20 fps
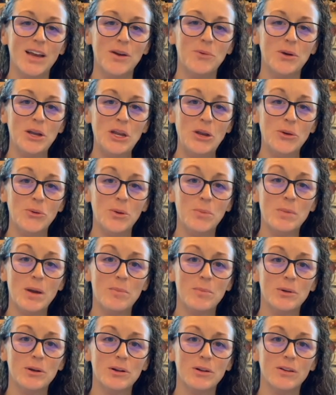I want you to
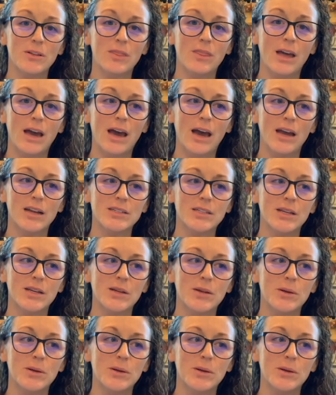remember that